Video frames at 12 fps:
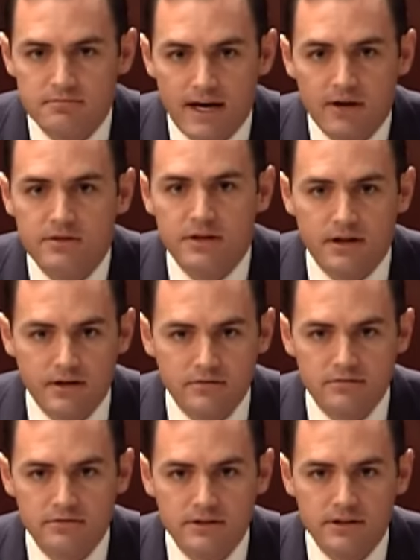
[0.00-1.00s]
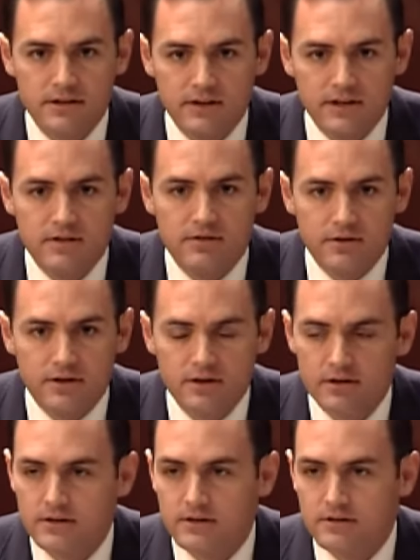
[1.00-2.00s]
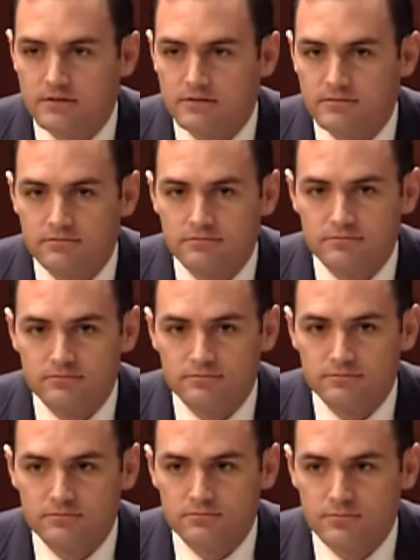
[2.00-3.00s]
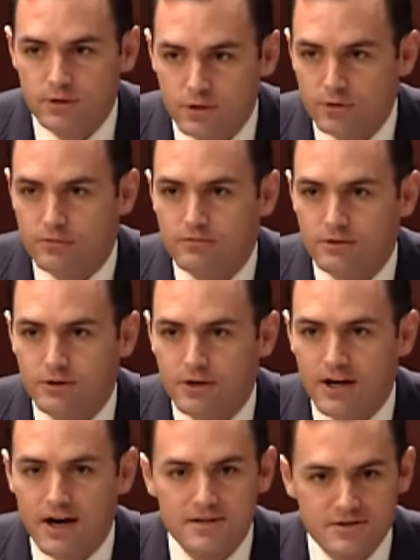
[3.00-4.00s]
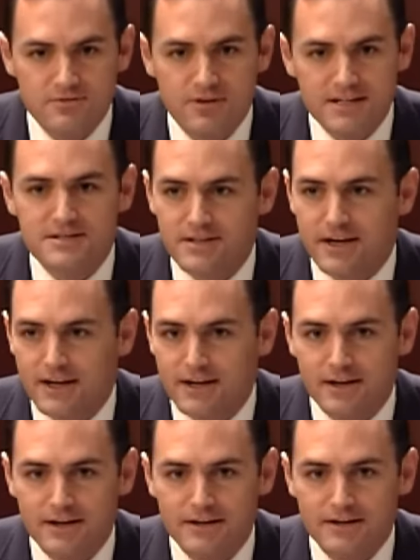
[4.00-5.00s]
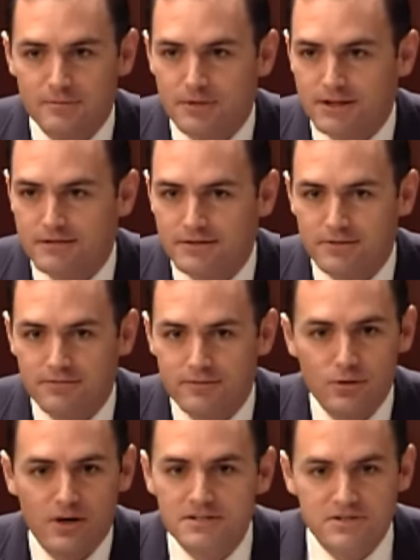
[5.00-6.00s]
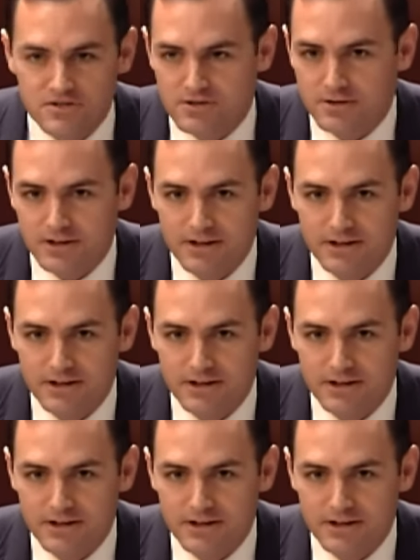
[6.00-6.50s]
out there in the ether. You're the guys investigating it. I mean, who else is doing it?